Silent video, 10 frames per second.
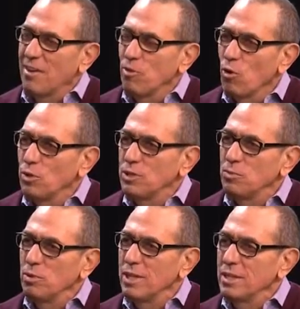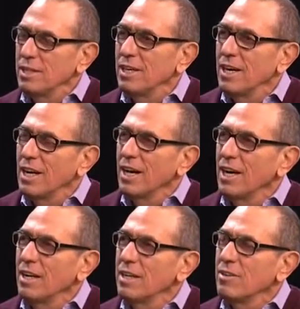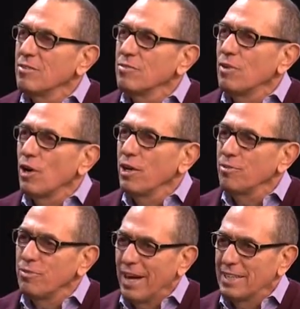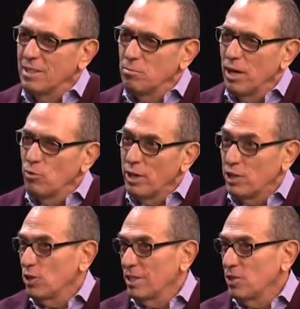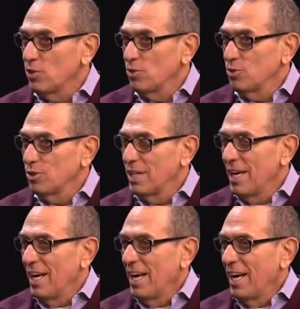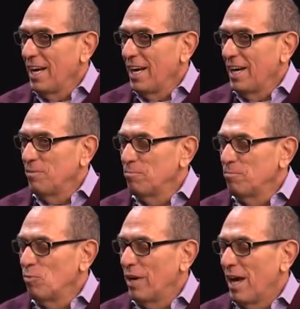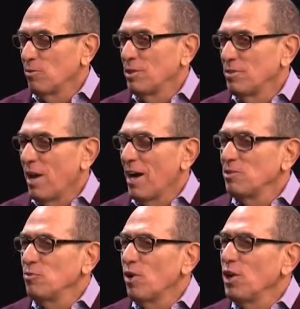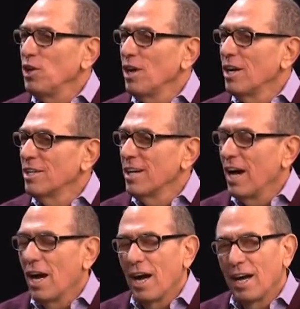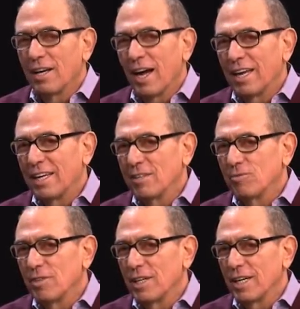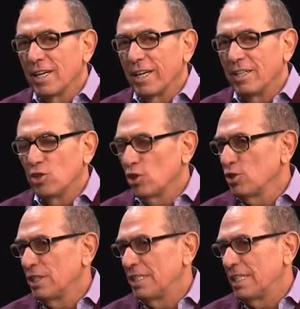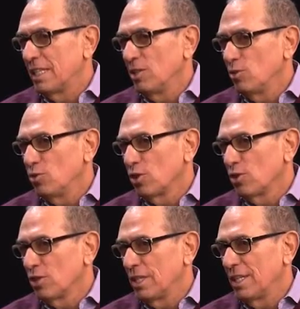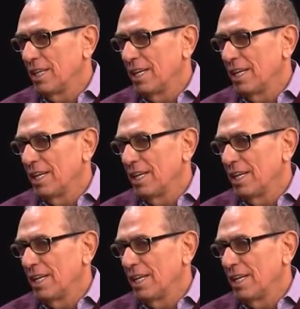I've always been uh, very affected by racial issues. Um, Why? I was, just, I was just, very young. Hmm. I, I, lived uh, in Jersey City, New Jersey,